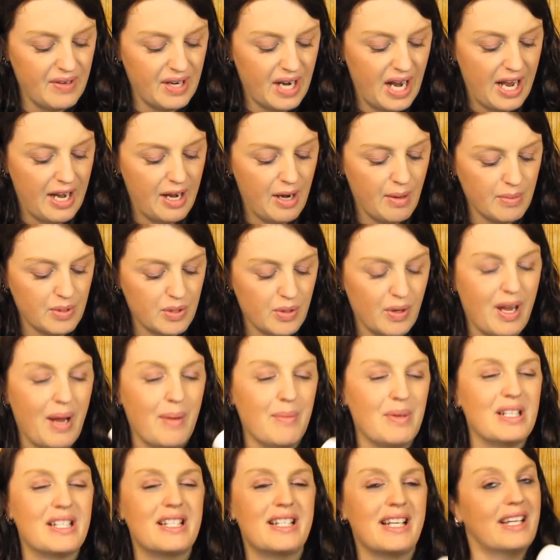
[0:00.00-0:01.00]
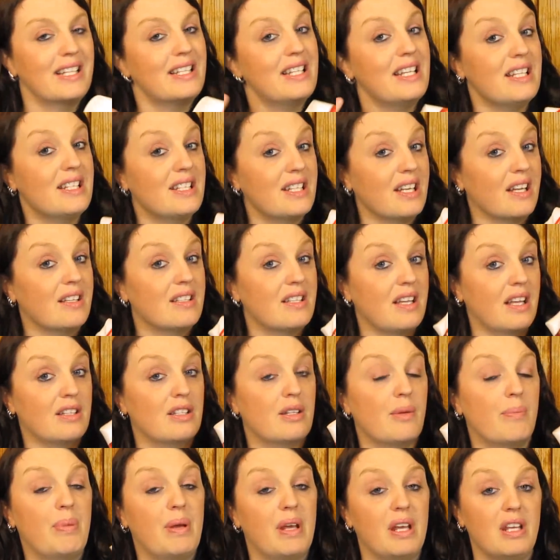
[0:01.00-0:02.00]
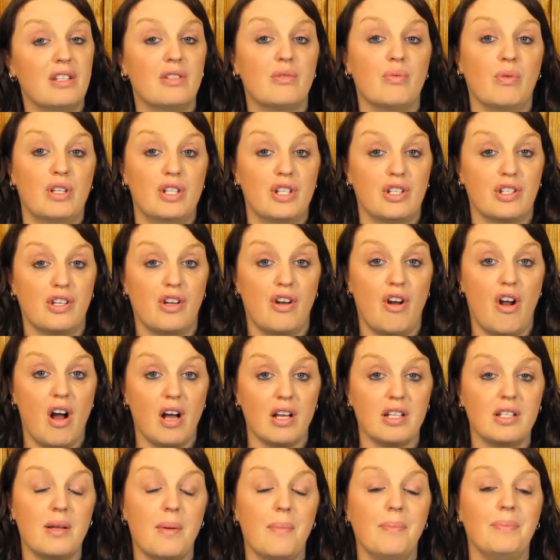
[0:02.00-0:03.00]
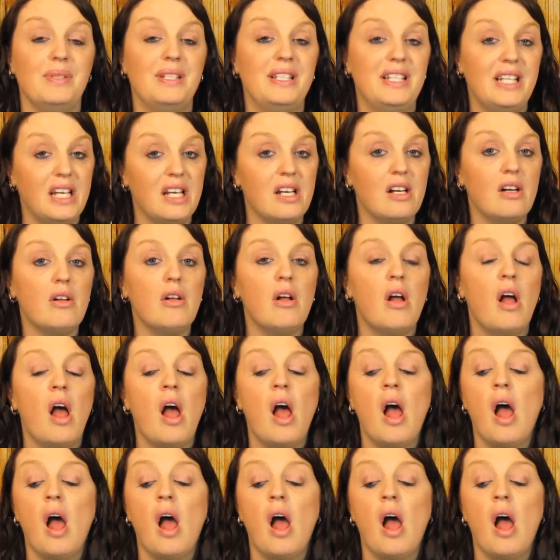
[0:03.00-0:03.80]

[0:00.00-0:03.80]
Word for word: items. So it came to 66 cents a piece, which is an awesome deal.